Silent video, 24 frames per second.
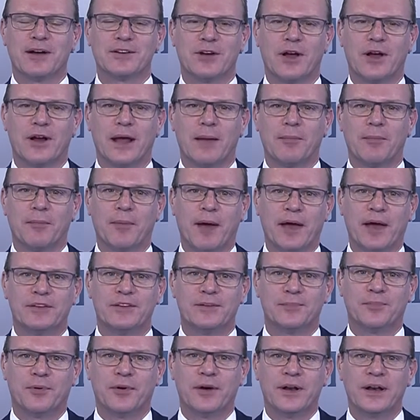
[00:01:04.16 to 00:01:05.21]
up a basis
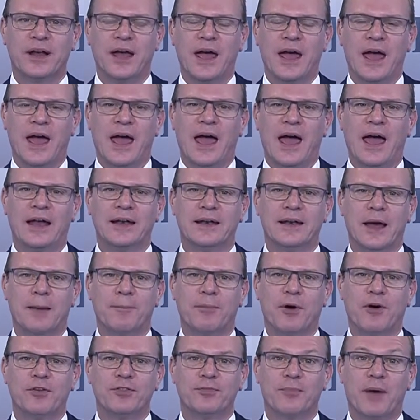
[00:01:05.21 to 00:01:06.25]
point, and both
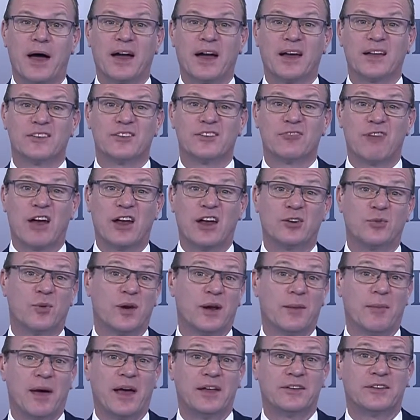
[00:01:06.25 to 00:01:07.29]
markets around 20
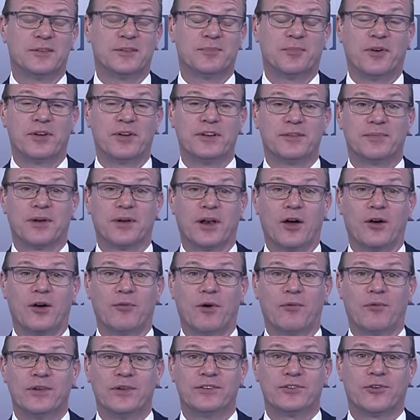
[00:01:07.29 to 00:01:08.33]
basis points below what we
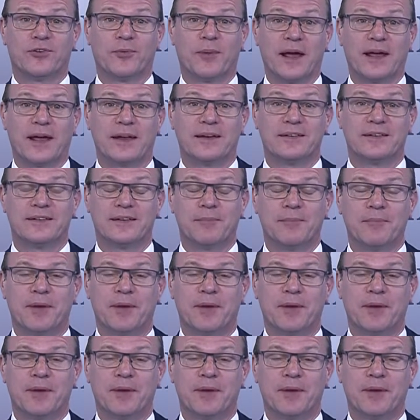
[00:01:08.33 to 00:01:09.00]
saw back in December.